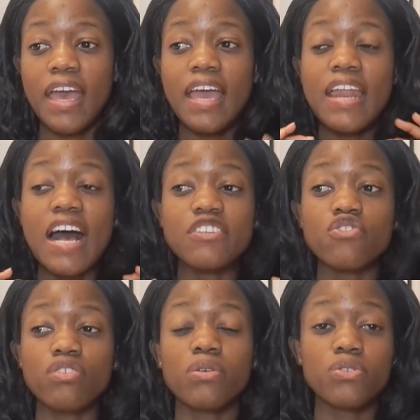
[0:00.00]
And I
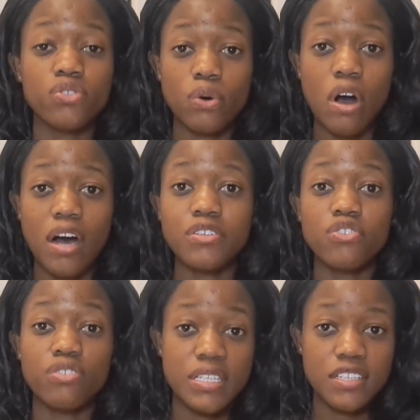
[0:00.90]
struggled so hard to
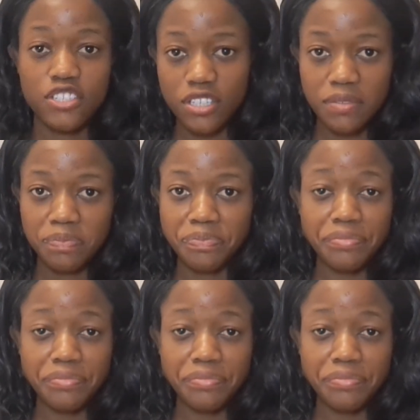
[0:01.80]
transition.